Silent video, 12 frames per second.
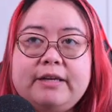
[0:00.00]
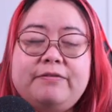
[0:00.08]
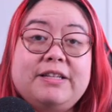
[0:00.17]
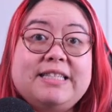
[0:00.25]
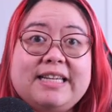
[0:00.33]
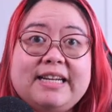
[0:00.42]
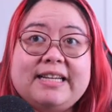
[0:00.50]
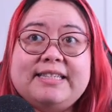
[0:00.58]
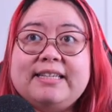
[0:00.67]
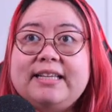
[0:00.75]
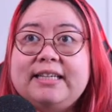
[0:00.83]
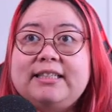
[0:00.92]
If instead I
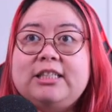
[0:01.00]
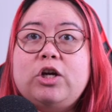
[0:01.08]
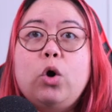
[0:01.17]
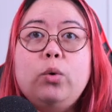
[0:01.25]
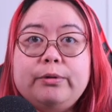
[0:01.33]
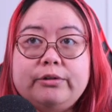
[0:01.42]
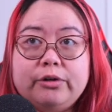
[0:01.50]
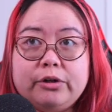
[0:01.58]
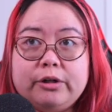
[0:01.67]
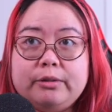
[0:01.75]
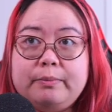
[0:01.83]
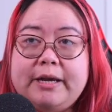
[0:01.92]
selected open
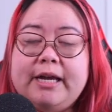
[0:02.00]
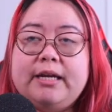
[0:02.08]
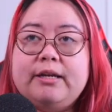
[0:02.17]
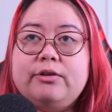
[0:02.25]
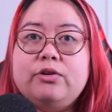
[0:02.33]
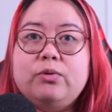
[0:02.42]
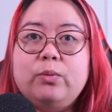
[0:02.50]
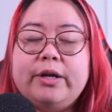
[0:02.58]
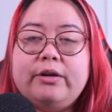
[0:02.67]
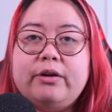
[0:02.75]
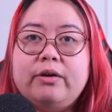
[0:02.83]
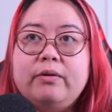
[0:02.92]
current pane and new
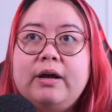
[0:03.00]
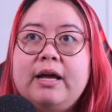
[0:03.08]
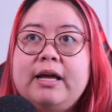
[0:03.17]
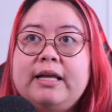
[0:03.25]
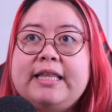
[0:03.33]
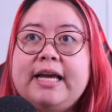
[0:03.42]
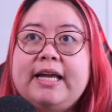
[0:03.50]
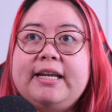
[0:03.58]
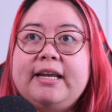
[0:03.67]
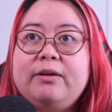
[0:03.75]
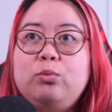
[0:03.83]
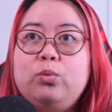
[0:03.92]
window,
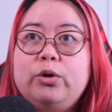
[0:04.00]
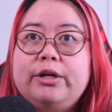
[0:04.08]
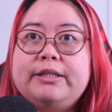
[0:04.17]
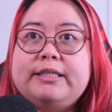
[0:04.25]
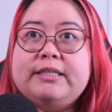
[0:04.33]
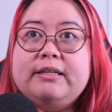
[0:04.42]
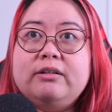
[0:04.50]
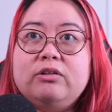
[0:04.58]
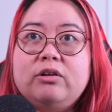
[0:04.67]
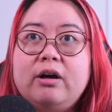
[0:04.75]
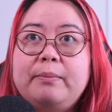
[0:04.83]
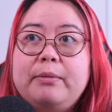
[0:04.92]
then it would
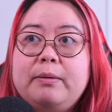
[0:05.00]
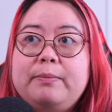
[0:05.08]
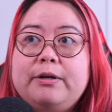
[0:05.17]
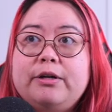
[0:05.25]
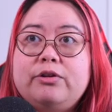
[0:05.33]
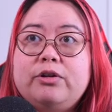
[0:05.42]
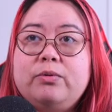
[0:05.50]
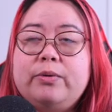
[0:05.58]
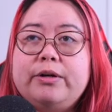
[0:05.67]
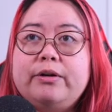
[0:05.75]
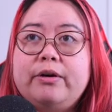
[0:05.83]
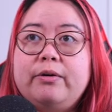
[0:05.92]
still come up in a new
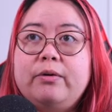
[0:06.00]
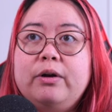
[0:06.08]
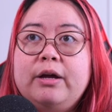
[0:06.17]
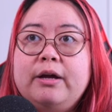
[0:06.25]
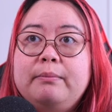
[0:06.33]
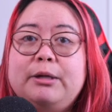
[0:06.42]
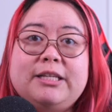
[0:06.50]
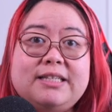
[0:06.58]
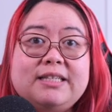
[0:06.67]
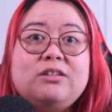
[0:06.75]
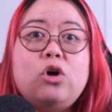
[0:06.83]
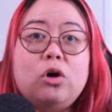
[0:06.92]
window, but
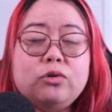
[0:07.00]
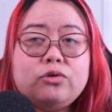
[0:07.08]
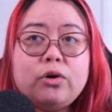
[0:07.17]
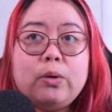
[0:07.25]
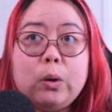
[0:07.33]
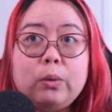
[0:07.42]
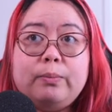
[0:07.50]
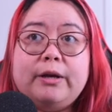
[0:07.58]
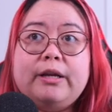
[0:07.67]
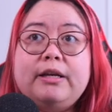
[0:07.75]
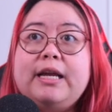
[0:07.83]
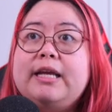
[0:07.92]
it's still also
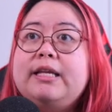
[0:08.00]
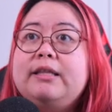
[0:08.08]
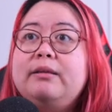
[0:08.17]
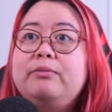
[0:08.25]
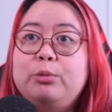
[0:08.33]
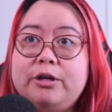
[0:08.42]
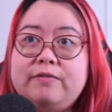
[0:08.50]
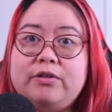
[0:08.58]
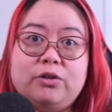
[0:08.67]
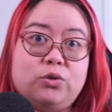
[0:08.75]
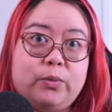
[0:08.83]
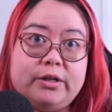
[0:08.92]
open in the
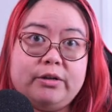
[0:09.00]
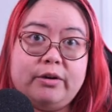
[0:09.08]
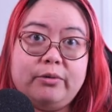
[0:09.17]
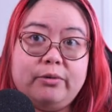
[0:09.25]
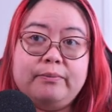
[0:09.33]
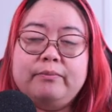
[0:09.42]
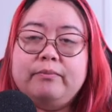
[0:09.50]
previous window.